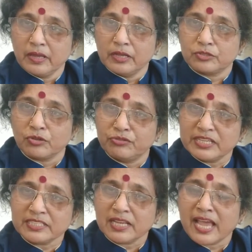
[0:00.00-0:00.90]
So
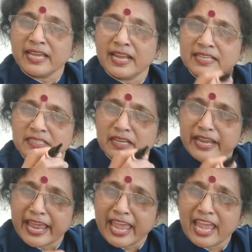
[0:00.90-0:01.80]
this line has a
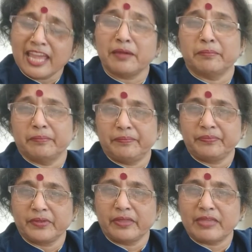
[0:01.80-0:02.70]
name.
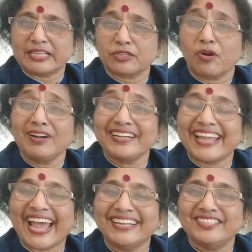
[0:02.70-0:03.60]
That's called
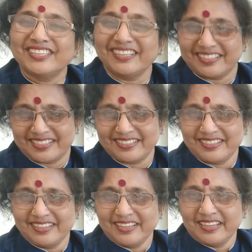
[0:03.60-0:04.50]
tangent.
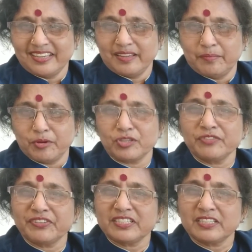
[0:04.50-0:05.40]
Because
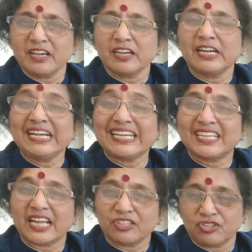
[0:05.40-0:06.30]
if a circle
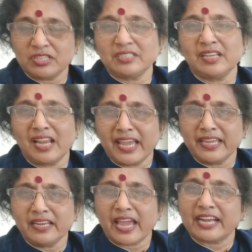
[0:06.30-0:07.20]
touches a
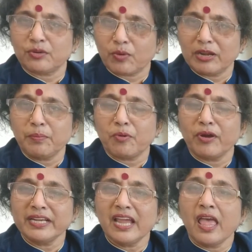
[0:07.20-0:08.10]
line at one
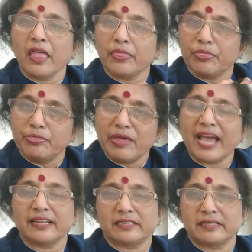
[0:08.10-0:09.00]
point,
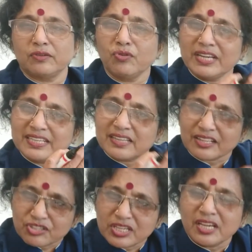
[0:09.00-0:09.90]
that only
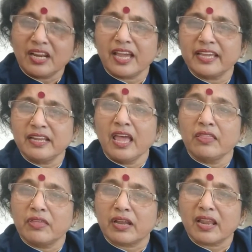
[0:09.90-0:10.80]
touching a line,
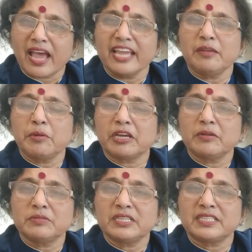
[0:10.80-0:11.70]
that line
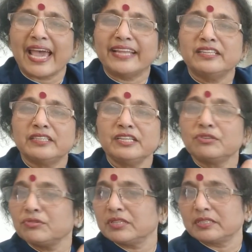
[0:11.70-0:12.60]
becomes the tangent
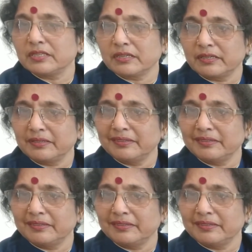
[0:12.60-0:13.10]
to the circle.